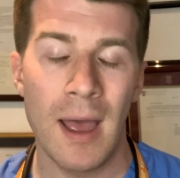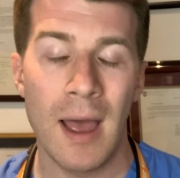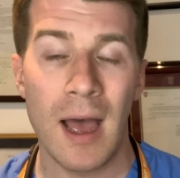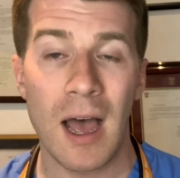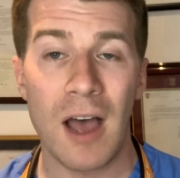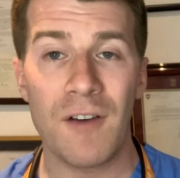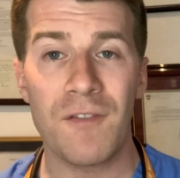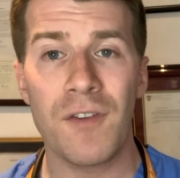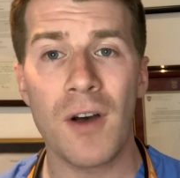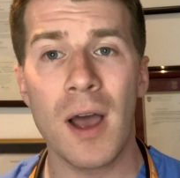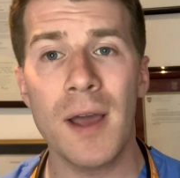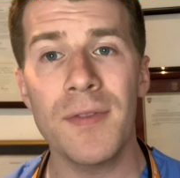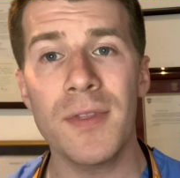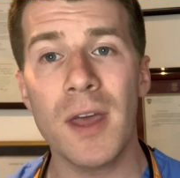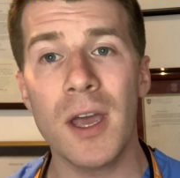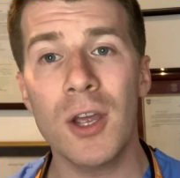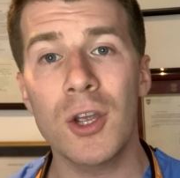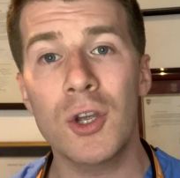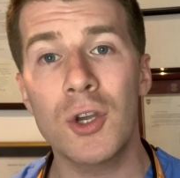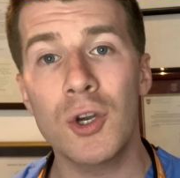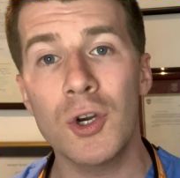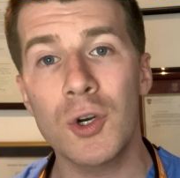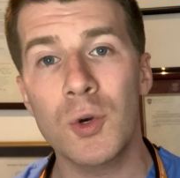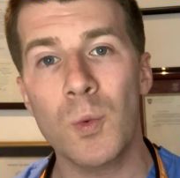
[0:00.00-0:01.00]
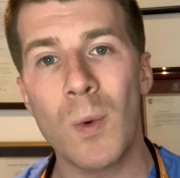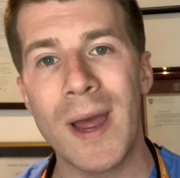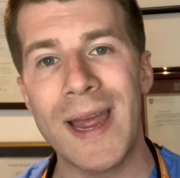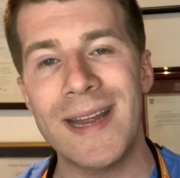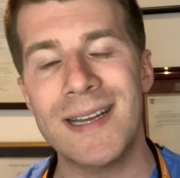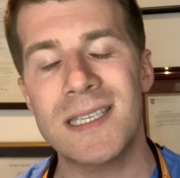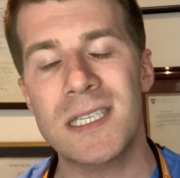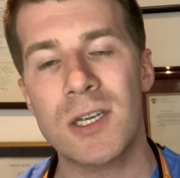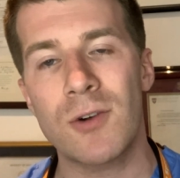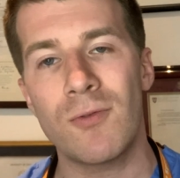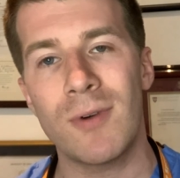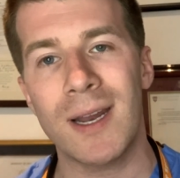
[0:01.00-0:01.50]
I find that a good way
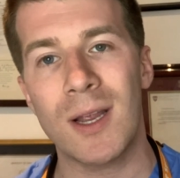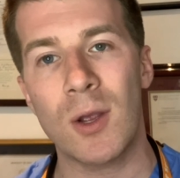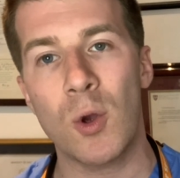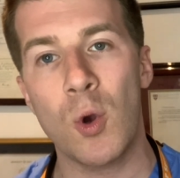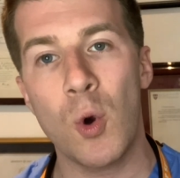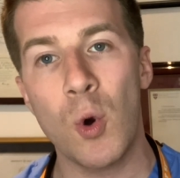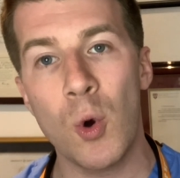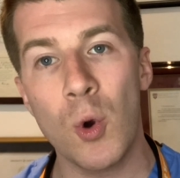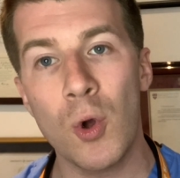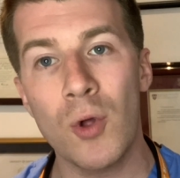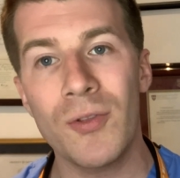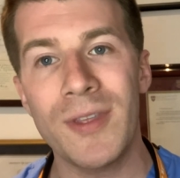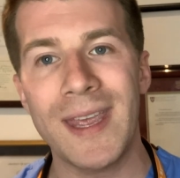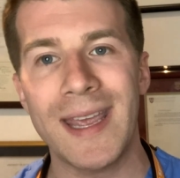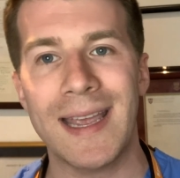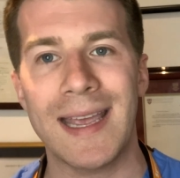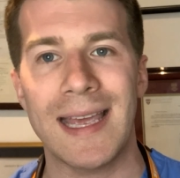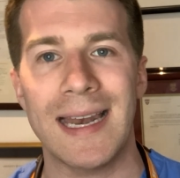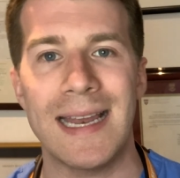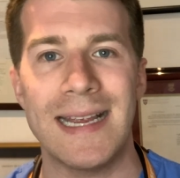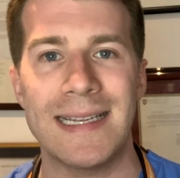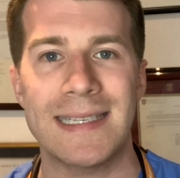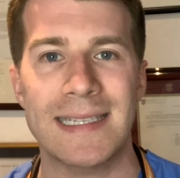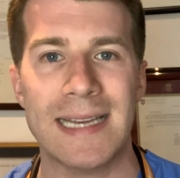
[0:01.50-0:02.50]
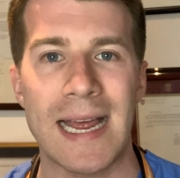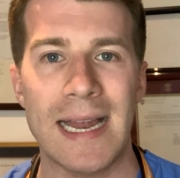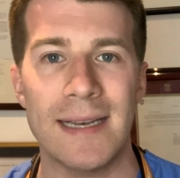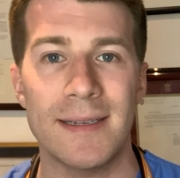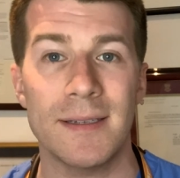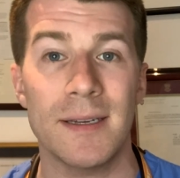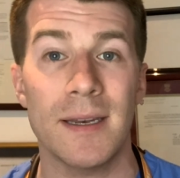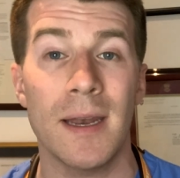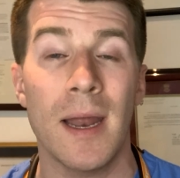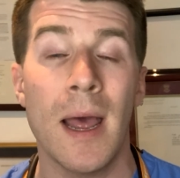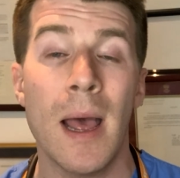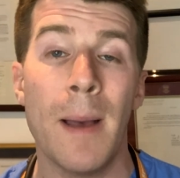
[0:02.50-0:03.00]
to recall the Achilles
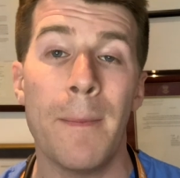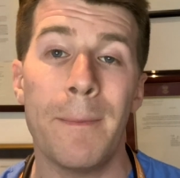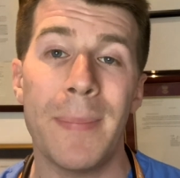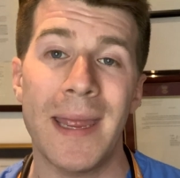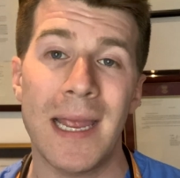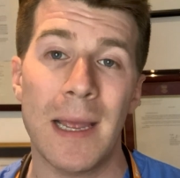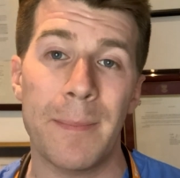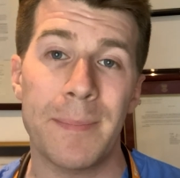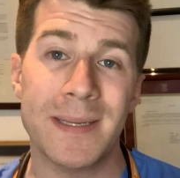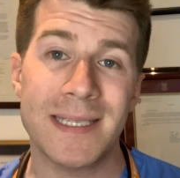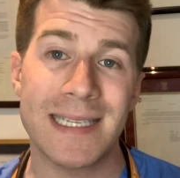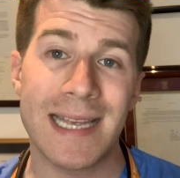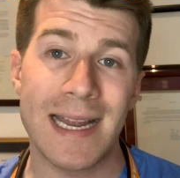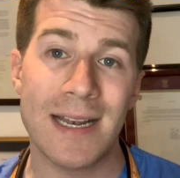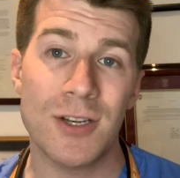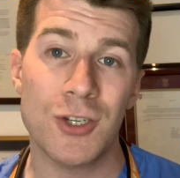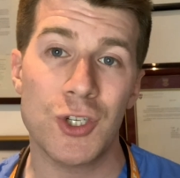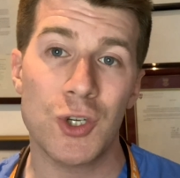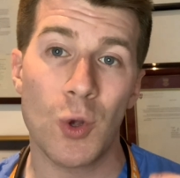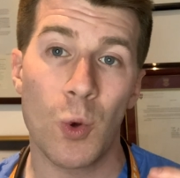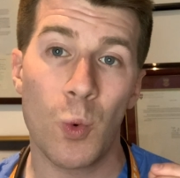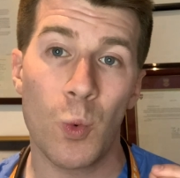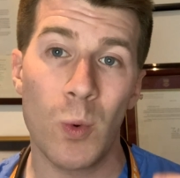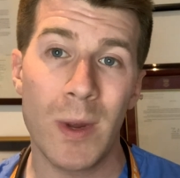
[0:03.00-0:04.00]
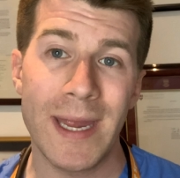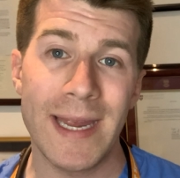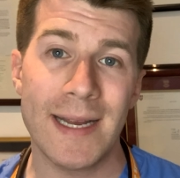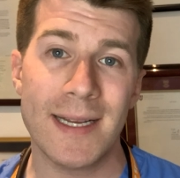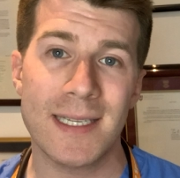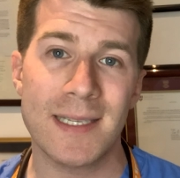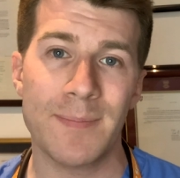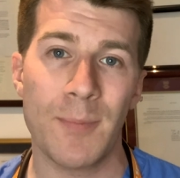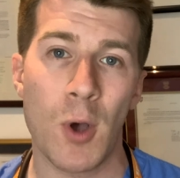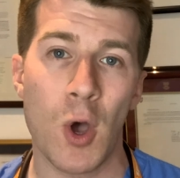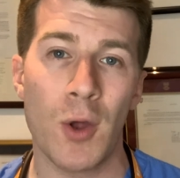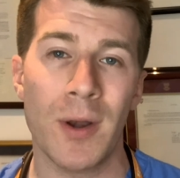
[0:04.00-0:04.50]
tendon being a potential weak
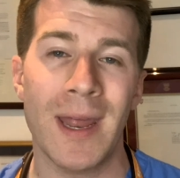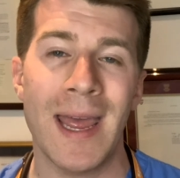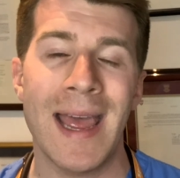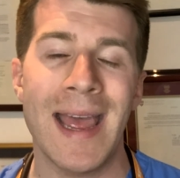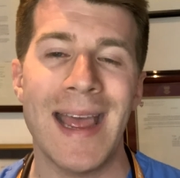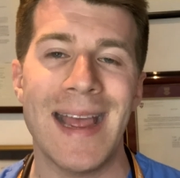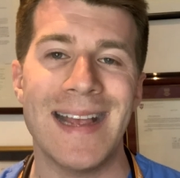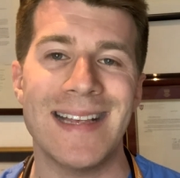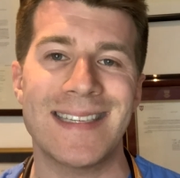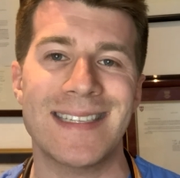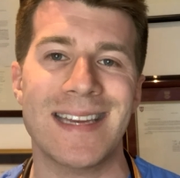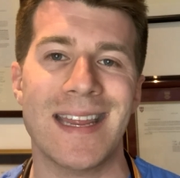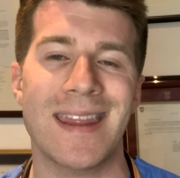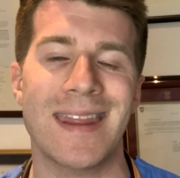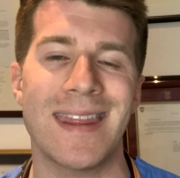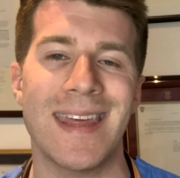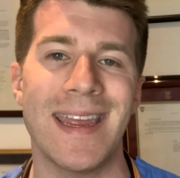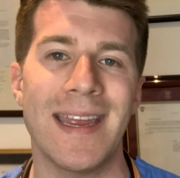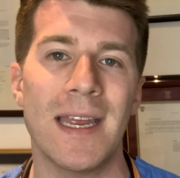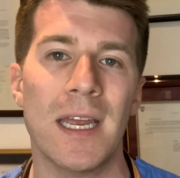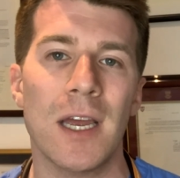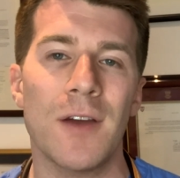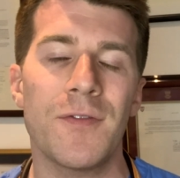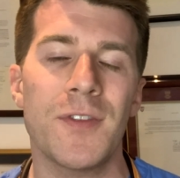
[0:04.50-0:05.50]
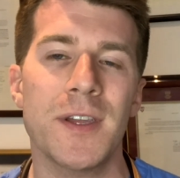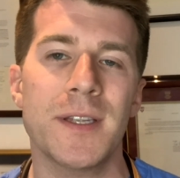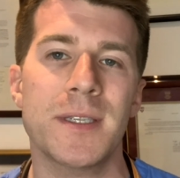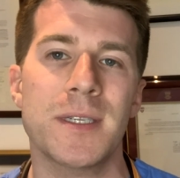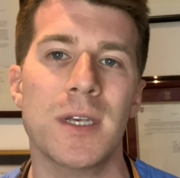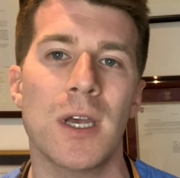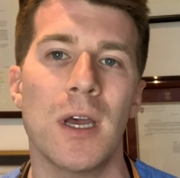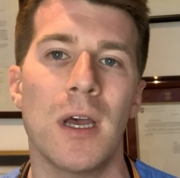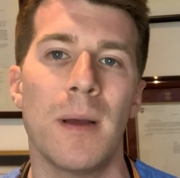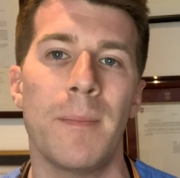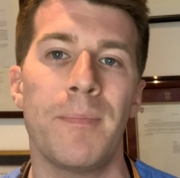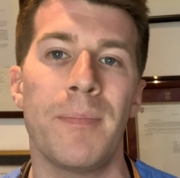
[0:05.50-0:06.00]
spot is to think of the
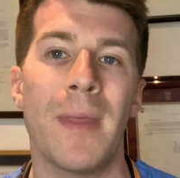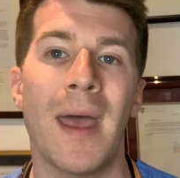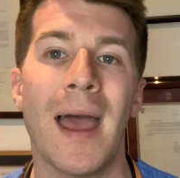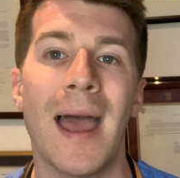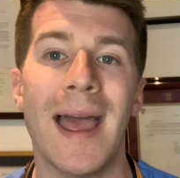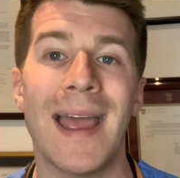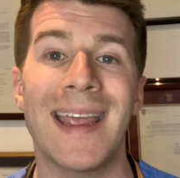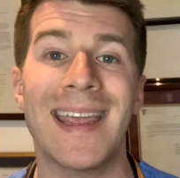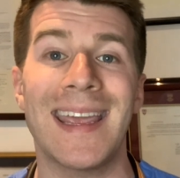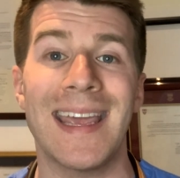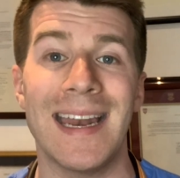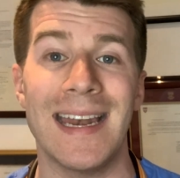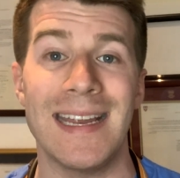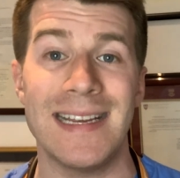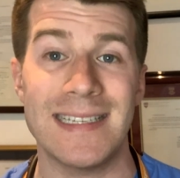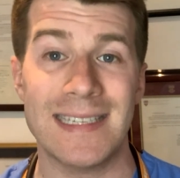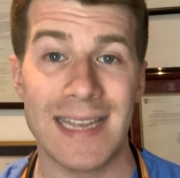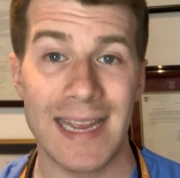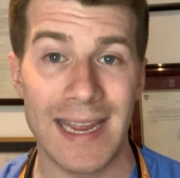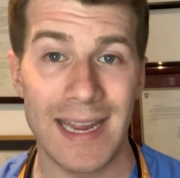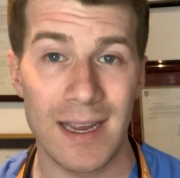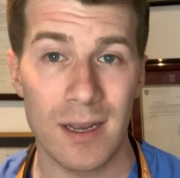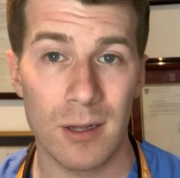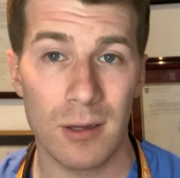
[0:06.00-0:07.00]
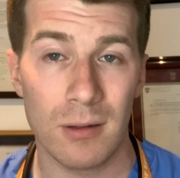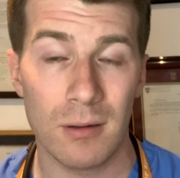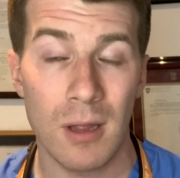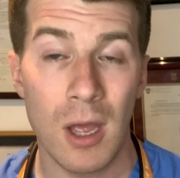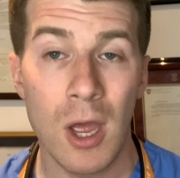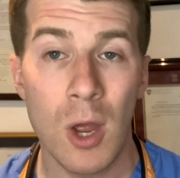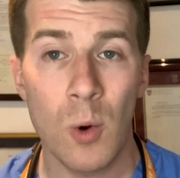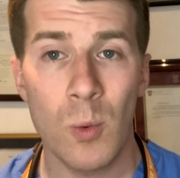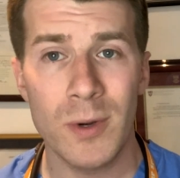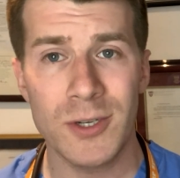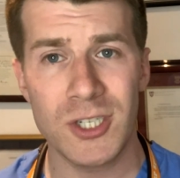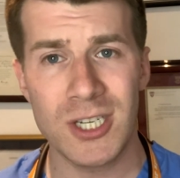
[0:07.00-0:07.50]
term Achilles heel,
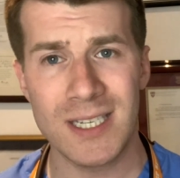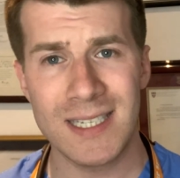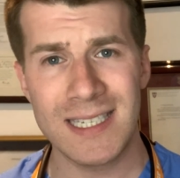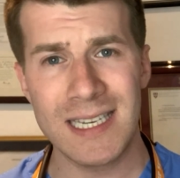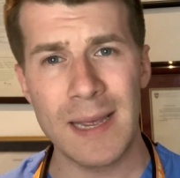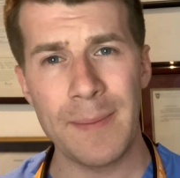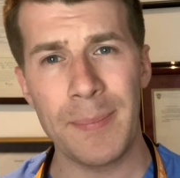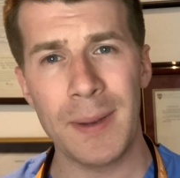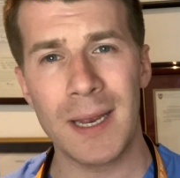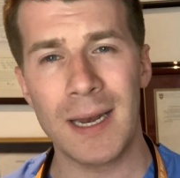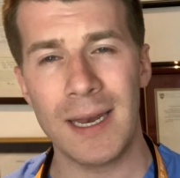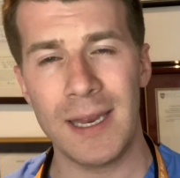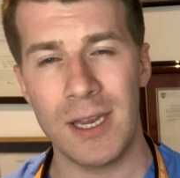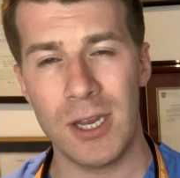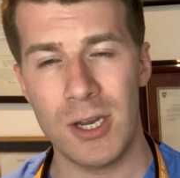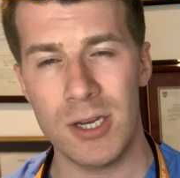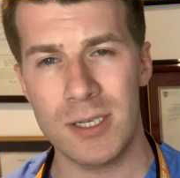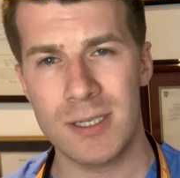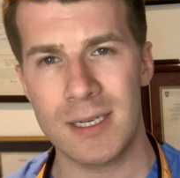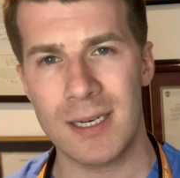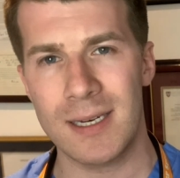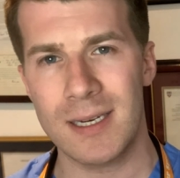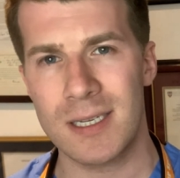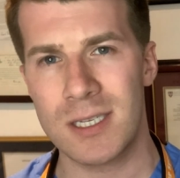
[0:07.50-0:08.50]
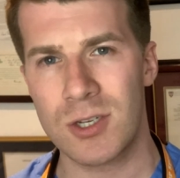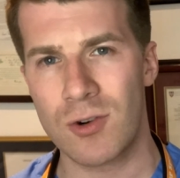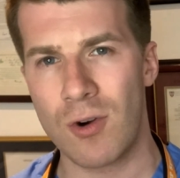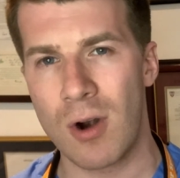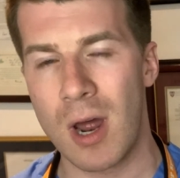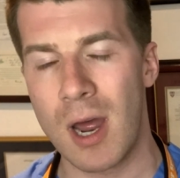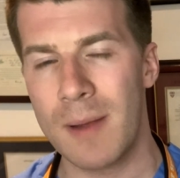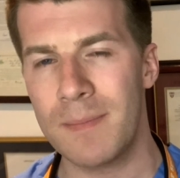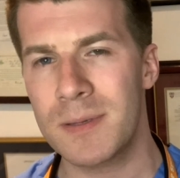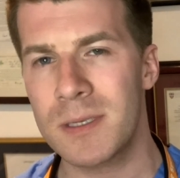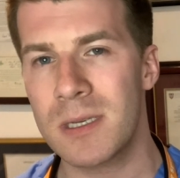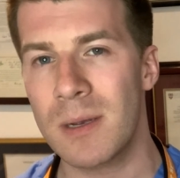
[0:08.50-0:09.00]
which is typically used to
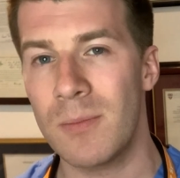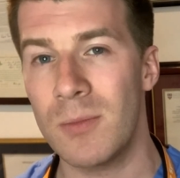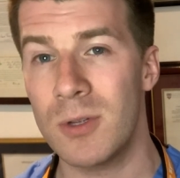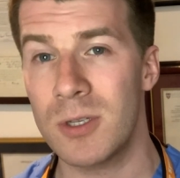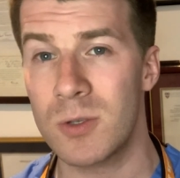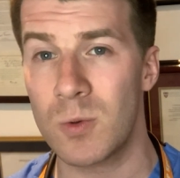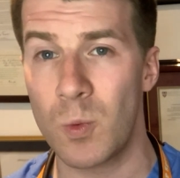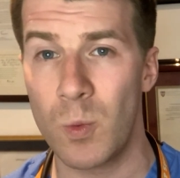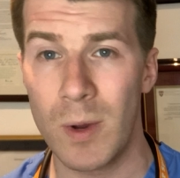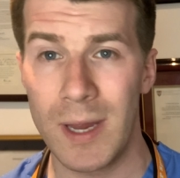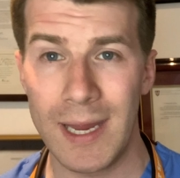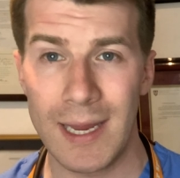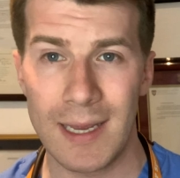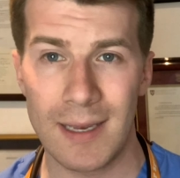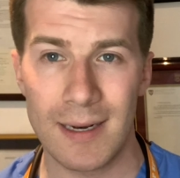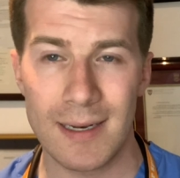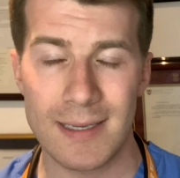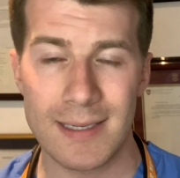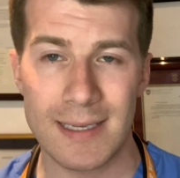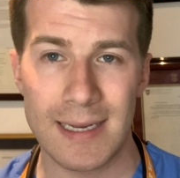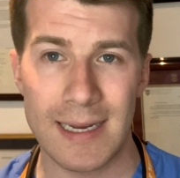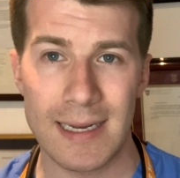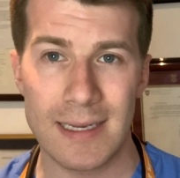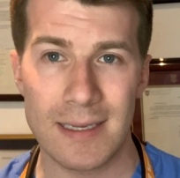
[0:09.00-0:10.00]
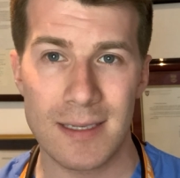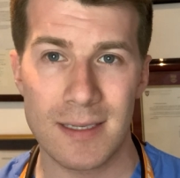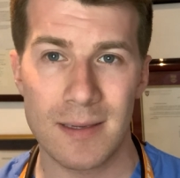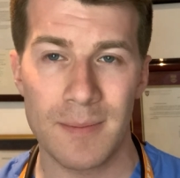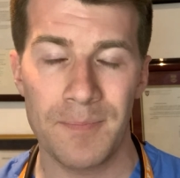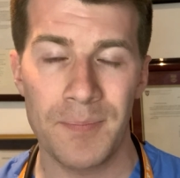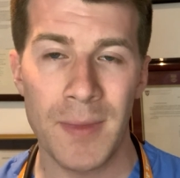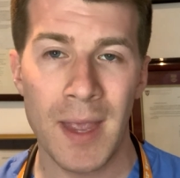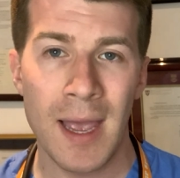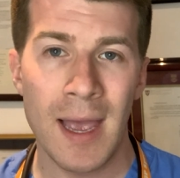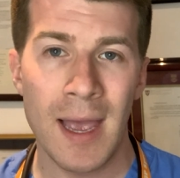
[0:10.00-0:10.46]
describe someone's weaknesses.